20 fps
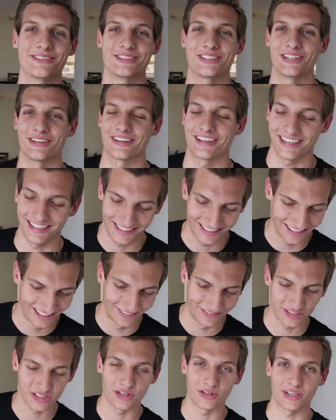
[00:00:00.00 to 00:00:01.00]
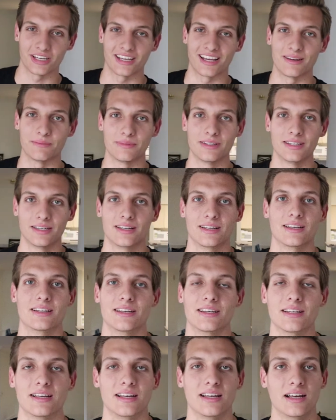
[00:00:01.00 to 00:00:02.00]
I'm joking, I'm joking,
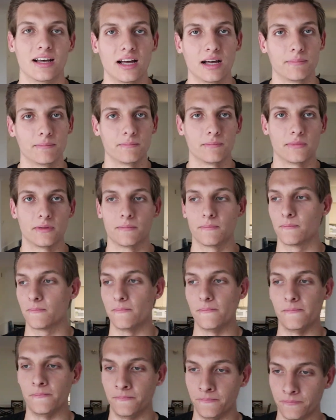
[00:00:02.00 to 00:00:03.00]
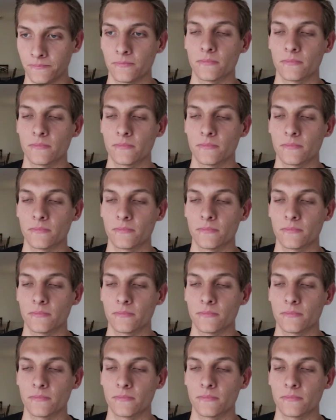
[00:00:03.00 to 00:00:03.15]
I'm, I'm,